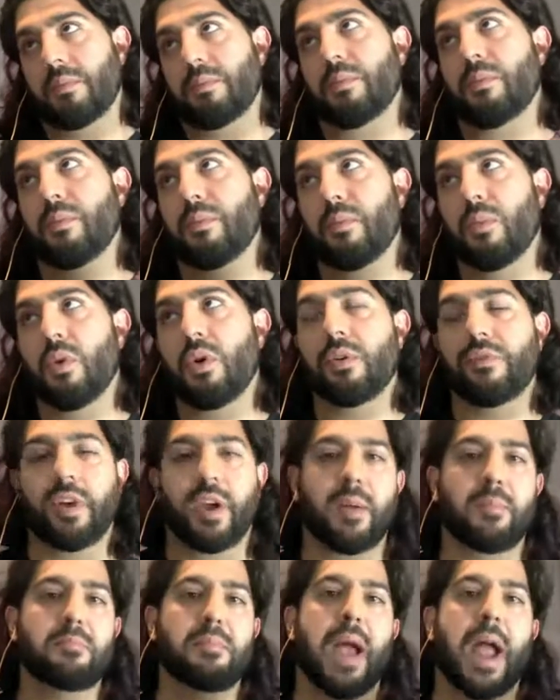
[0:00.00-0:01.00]
more of like a
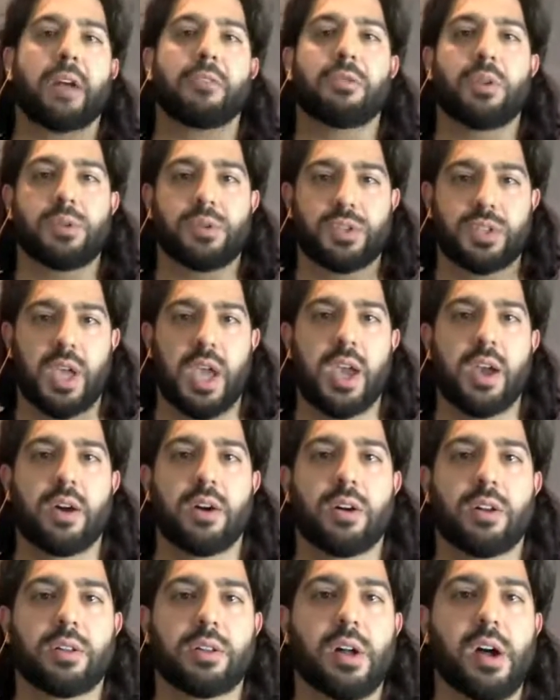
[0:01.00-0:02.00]
macro
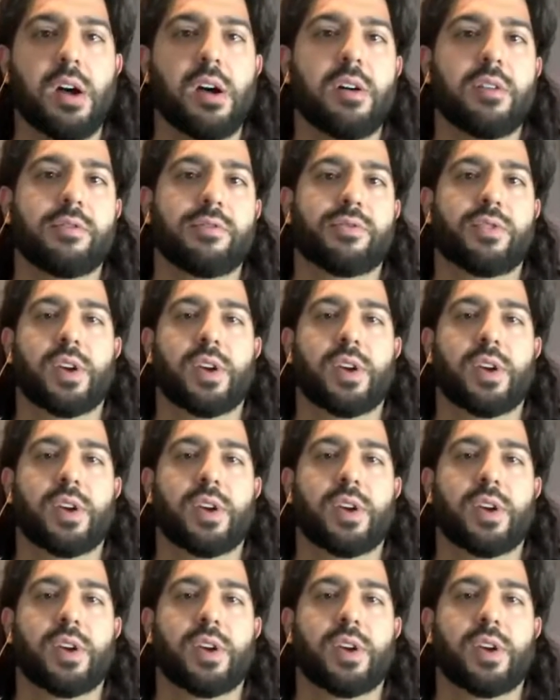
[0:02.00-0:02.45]
scale of